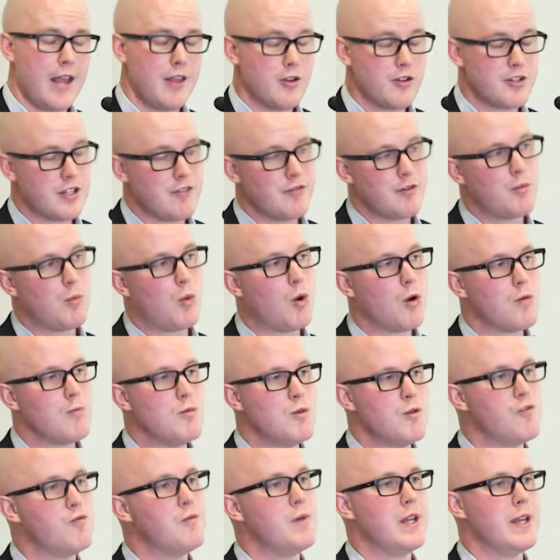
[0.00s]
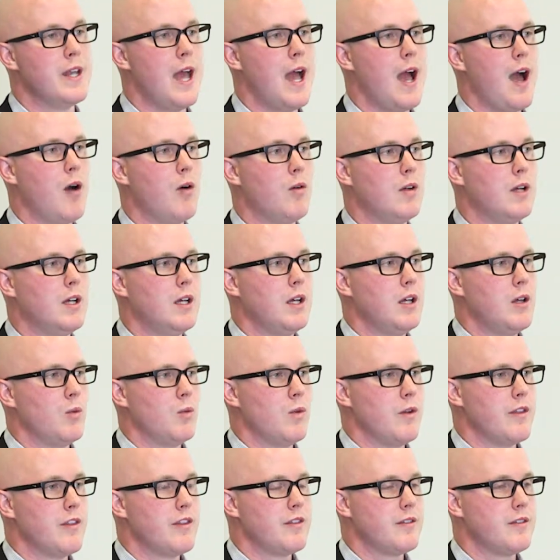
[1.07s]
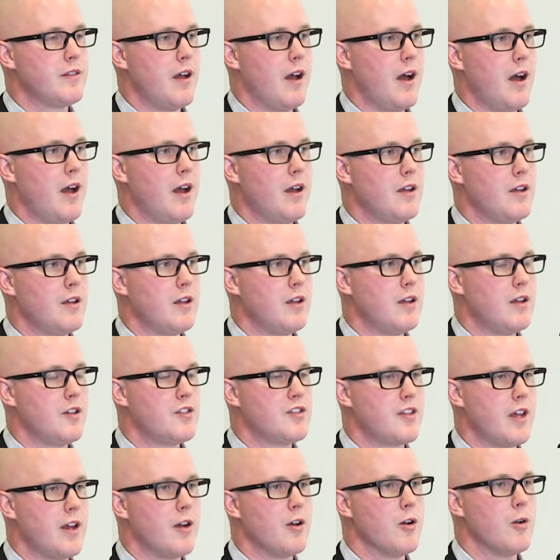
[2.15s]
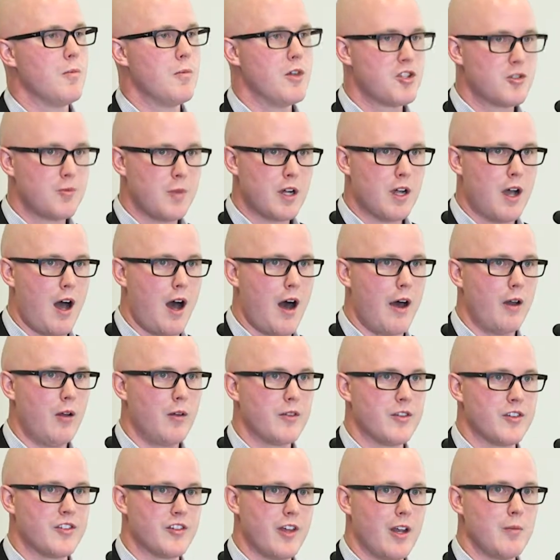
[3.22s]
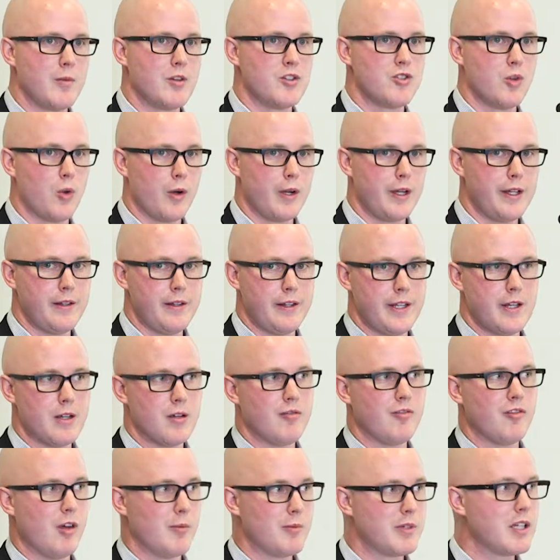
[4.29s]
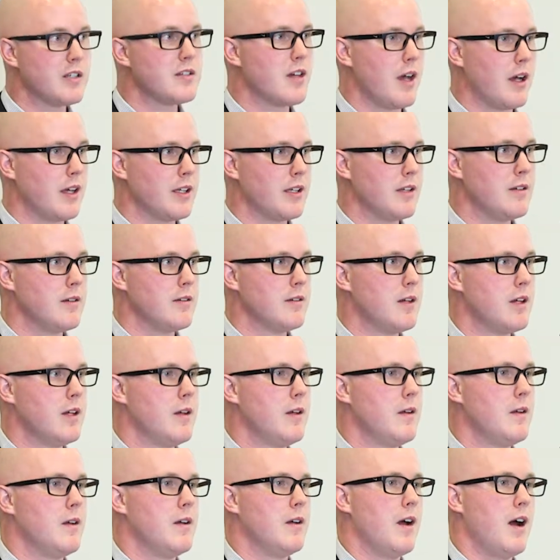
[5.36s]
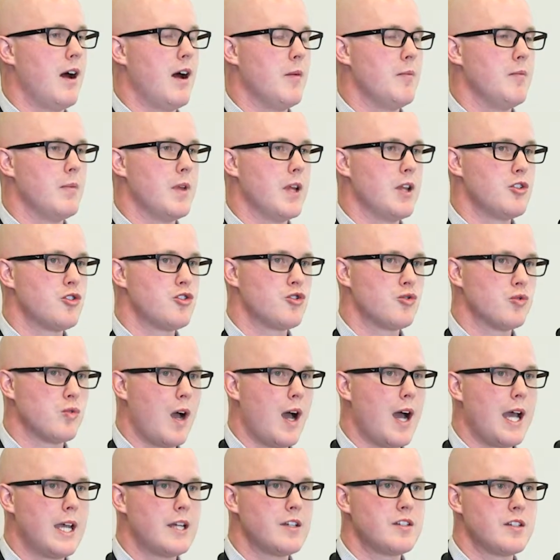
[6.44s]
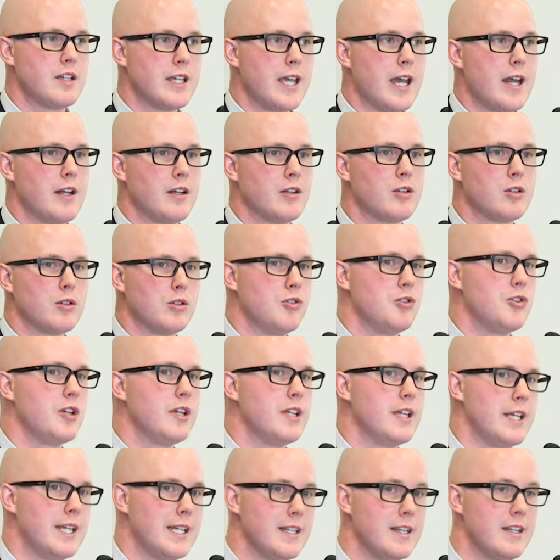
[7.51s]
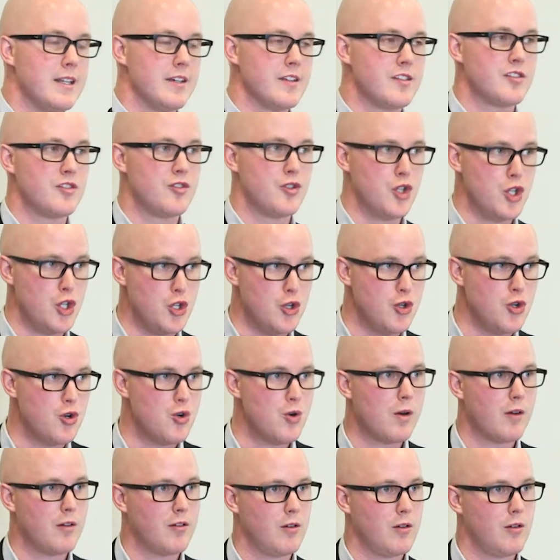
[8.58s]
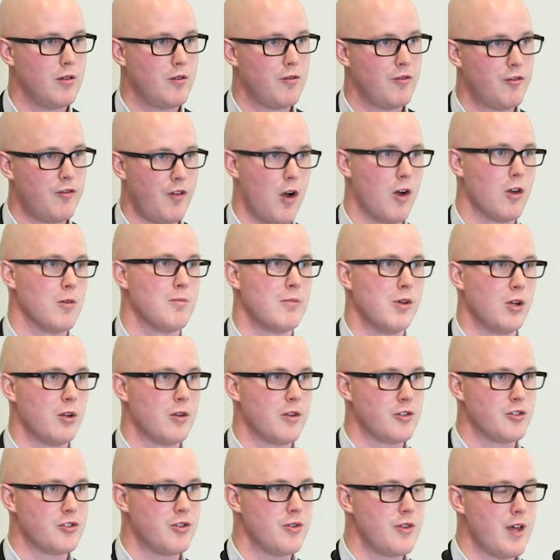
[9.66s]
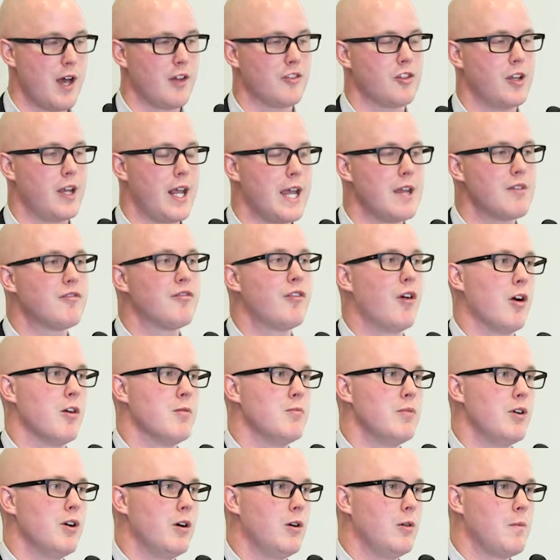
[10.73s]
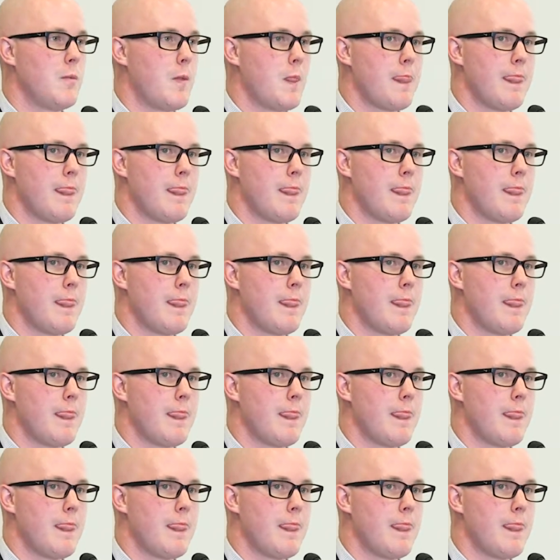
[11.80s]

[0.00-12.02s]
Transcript: there's even more movement now with Senator Mitch McConnell, the Senate Majority Leader from Kentucky, trying to get included in this new farm bill, the 2008 Farm Bill,